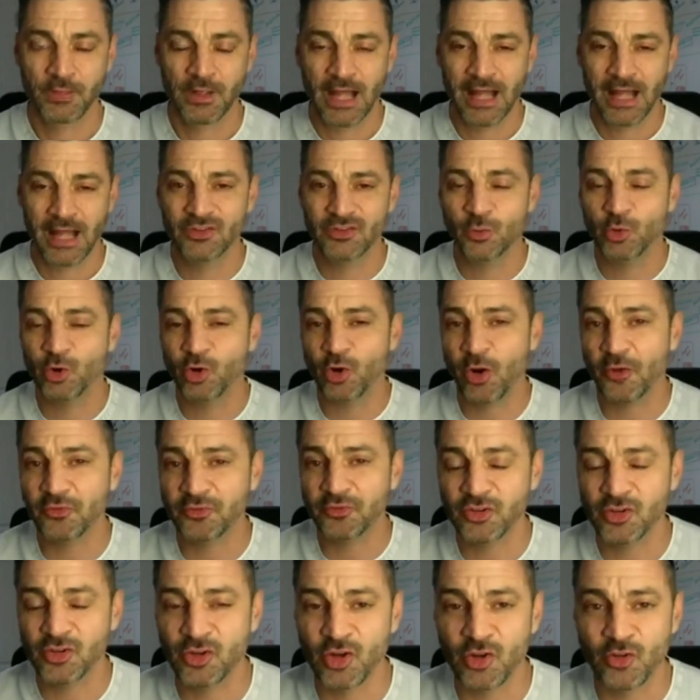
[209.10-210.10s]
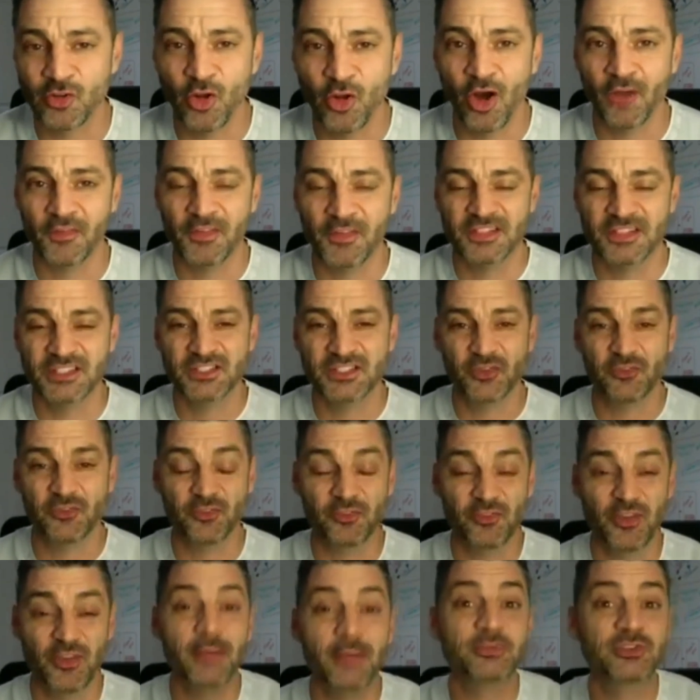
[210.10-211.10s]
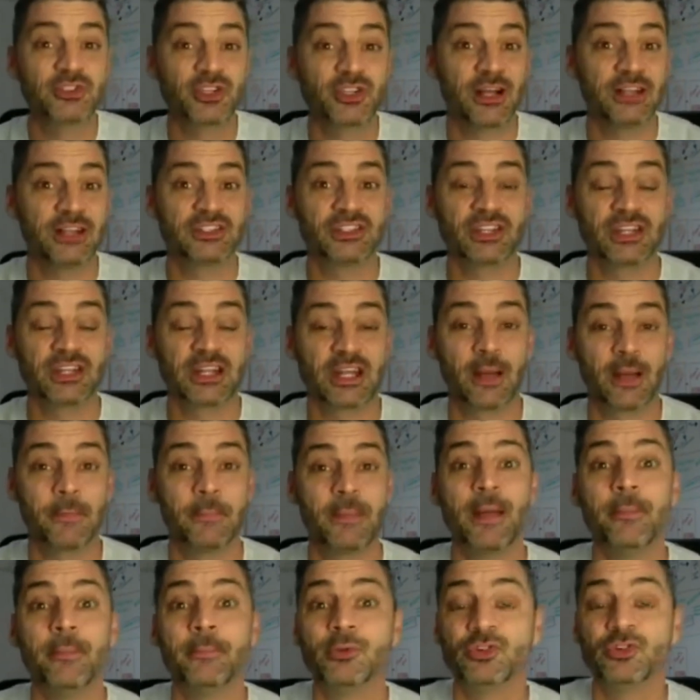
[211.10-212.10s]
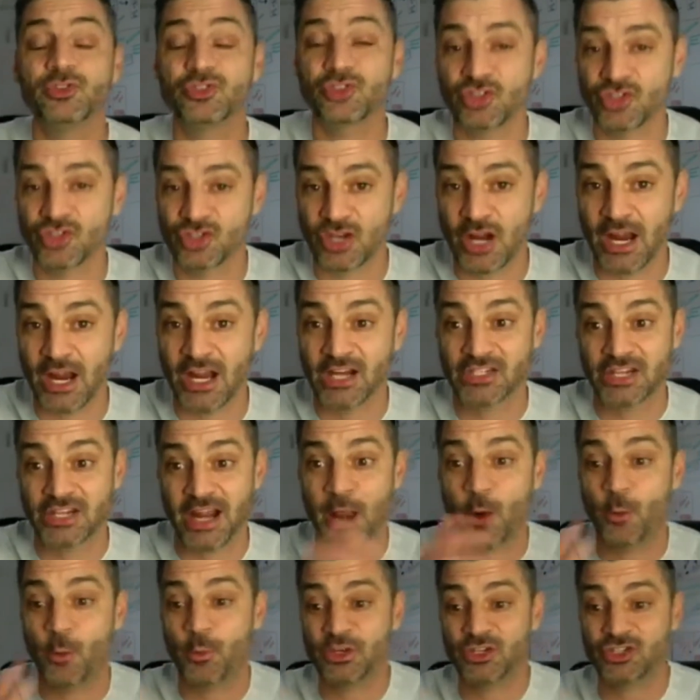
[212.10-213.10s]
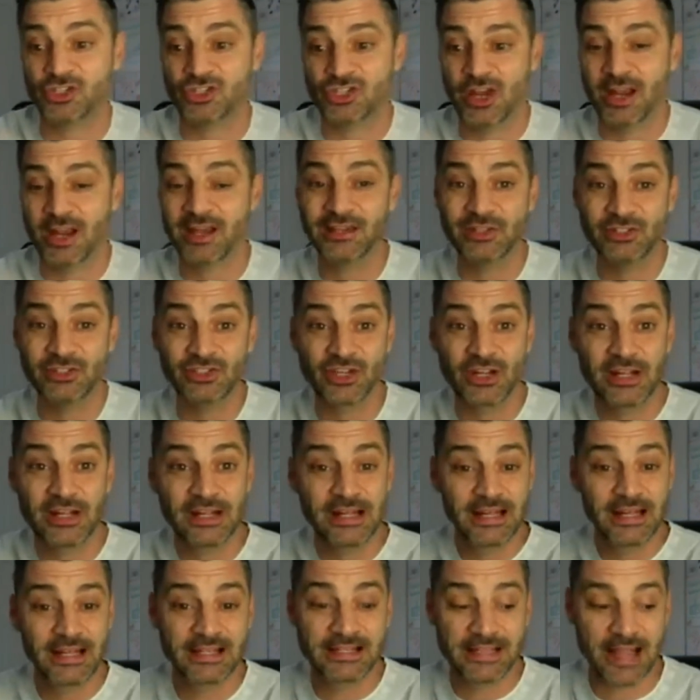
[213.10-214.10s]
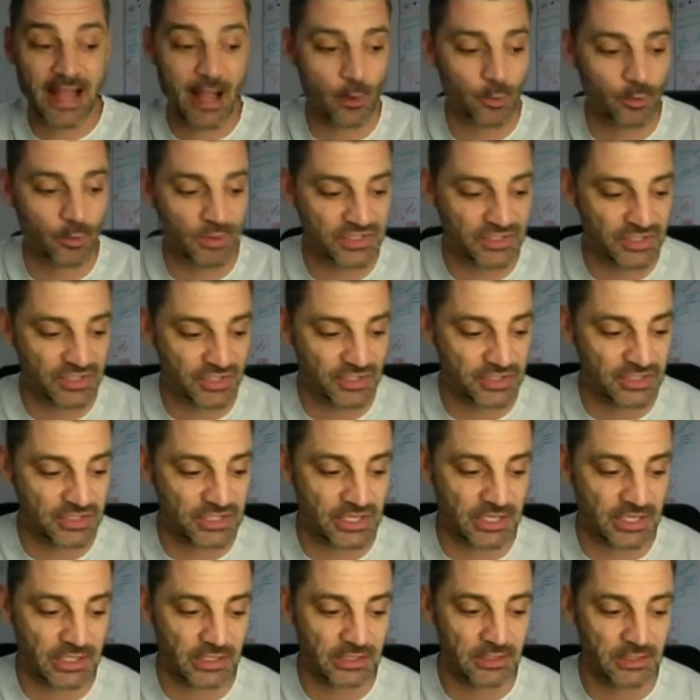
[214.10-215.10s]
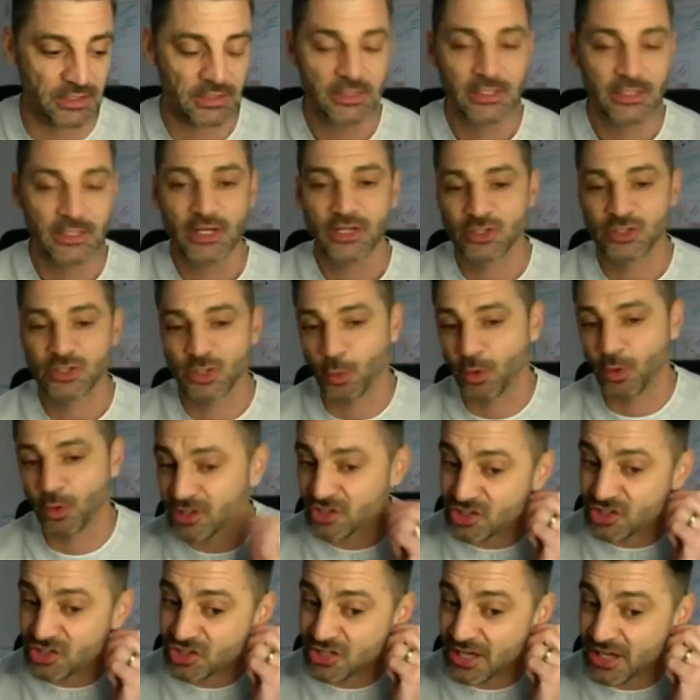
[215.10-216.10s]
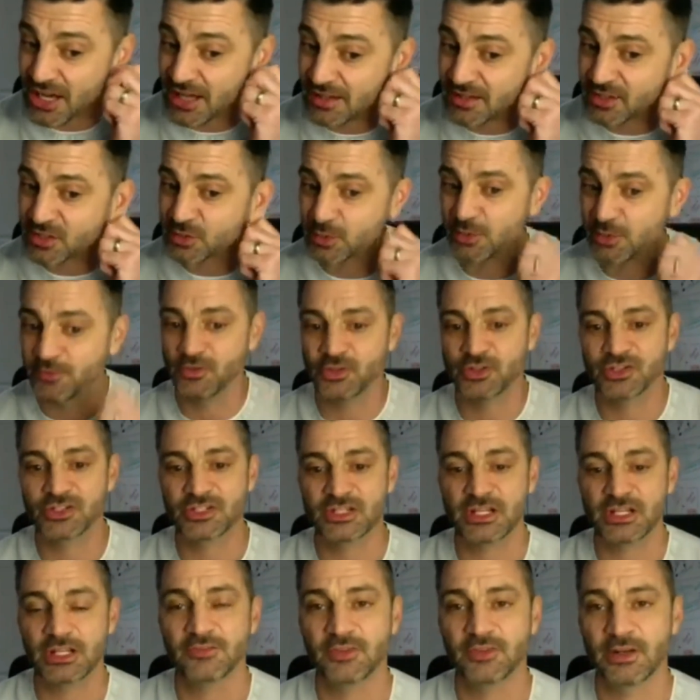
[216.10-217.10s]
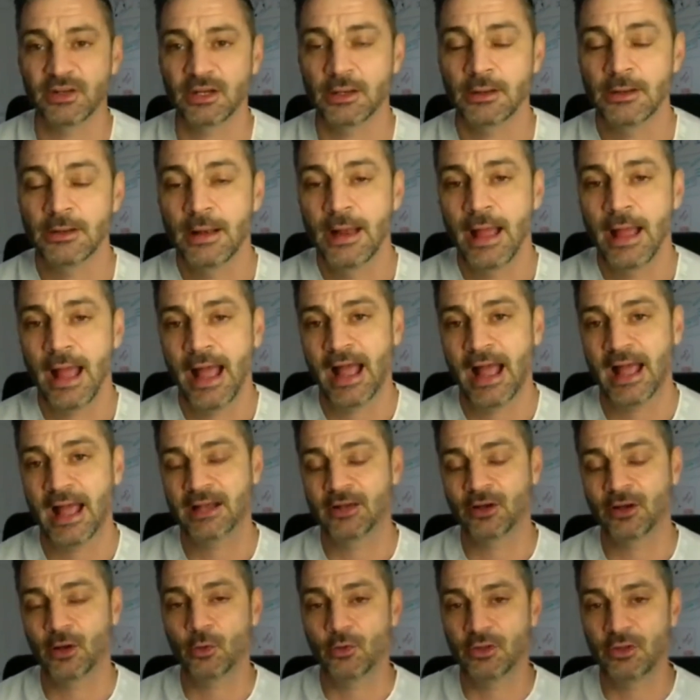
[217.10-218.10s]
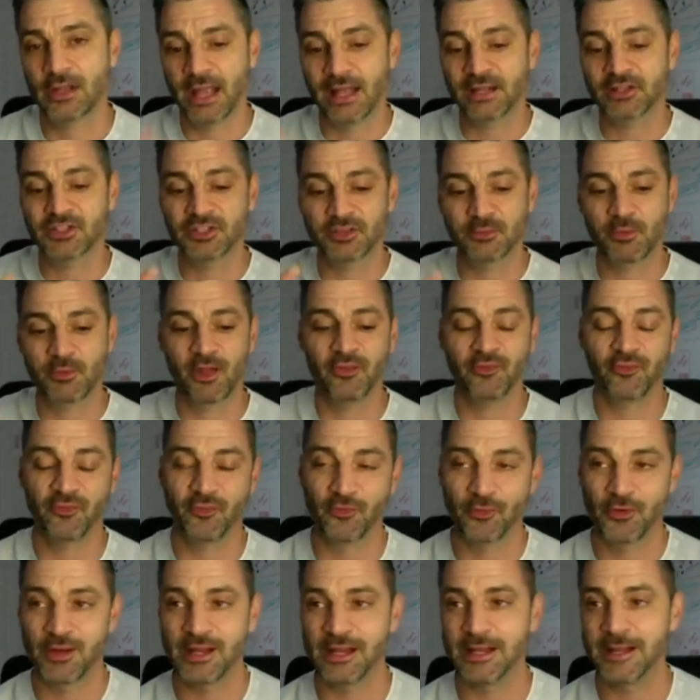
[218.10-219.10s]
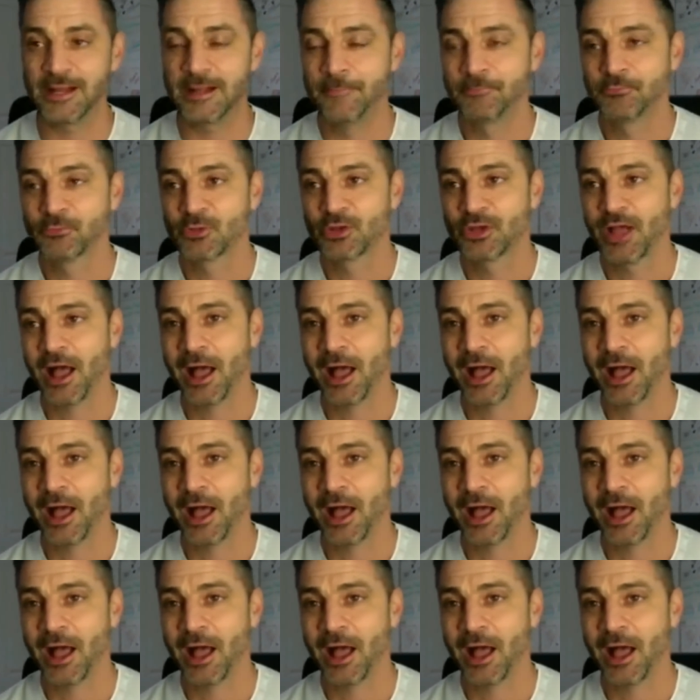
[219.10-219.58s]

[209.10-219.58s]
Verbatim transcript: And more often than not, this is a flip side to commitment to change. How we change is how we succeed. So I wanted to share this with you this evening, and I'll get to my free